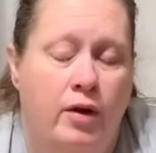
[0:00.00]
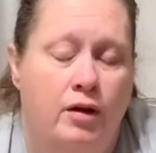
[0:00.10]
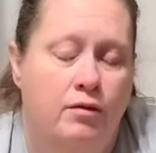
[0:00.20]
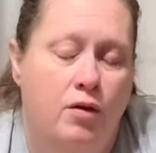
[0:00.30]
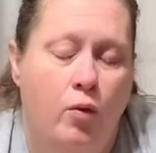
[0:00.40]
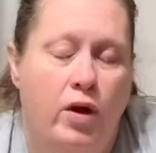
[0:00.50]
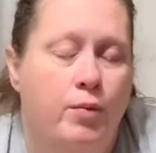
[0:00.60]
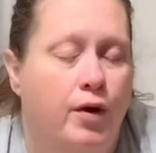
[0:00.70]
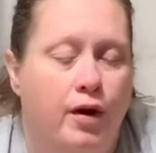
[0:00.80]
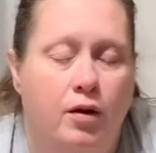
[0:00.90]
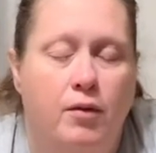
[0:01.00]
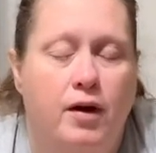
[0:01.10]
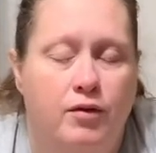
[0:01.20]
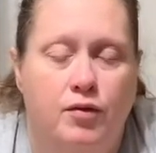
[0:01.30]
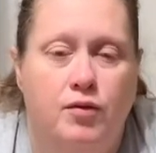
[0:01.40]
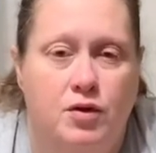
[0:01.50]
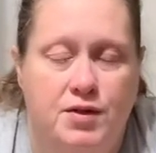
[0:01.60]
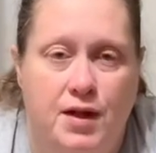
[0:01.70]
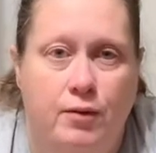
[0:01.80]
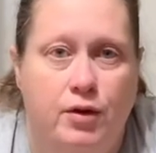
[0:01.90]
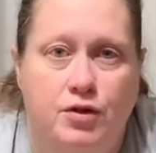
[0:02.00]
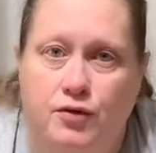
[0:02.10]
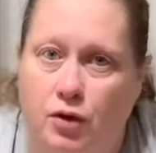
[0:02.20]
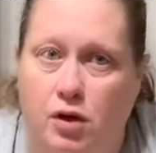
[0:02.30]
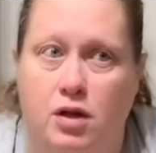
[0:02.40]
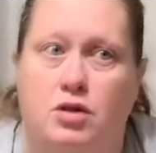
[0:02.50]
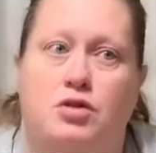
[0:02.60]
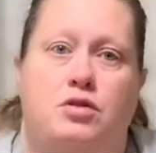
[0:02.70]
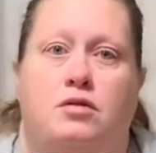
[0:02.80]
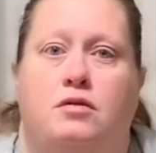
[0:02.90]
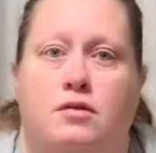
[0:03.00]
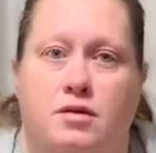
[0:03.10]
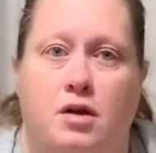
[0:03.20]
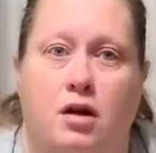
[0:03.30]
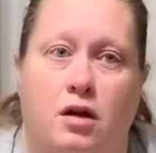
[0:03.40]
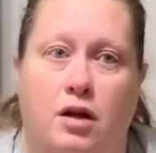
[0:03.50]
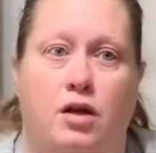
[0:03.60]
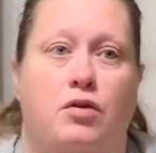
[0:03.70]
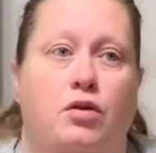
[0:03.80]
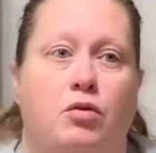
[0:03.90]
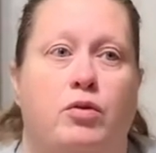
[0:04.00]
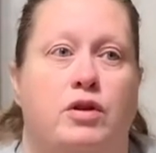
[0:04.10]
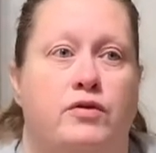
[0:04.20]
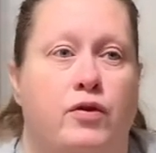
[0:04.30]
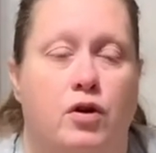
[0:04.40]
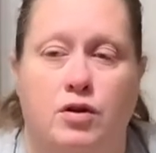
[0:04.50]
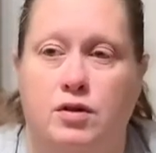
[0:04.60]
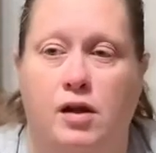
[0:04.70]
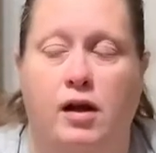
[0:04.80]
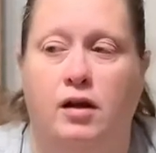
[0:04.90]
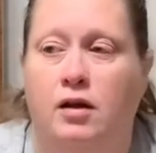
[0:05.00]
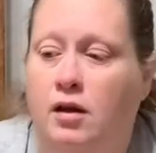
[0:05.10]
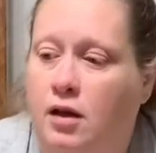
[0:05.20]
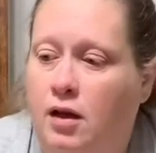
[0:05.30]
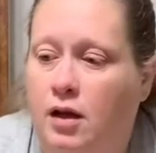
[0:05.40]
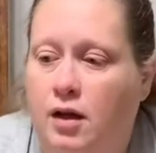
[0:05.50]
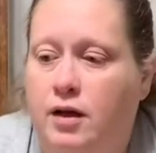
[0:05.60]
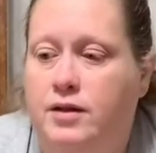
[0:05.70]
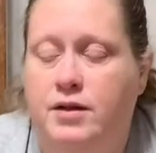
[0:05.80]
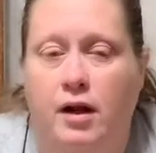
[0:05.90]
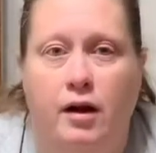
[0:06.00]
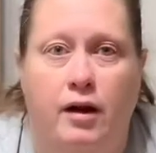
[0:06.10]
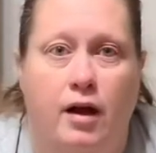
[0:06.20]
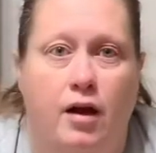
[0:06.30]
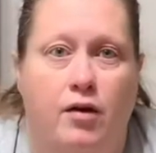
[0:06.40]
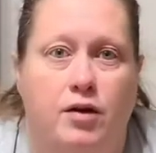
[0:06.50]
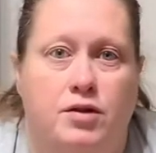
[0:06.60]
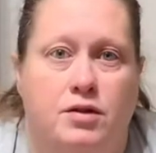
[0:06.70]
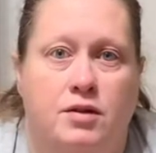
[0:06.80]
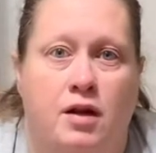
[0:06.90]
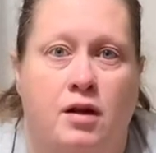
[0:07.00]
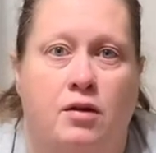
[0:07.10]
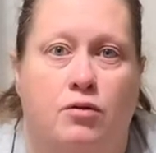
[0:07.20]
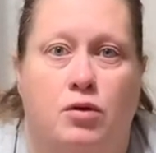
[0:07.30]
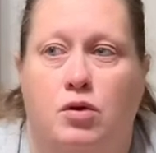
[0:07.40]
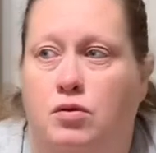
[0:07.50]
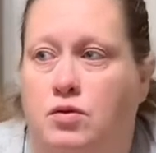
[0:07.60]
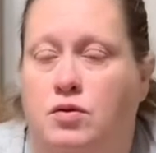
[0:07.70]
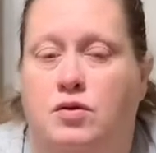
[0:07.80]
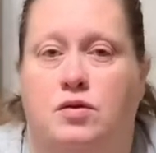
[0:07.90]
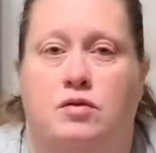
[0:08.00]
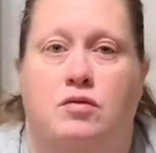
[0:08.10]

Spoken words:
wheat bread or whatever for a sandwich for lunch. It's not going to kill you, but as far as like sitting down and just eating rolls and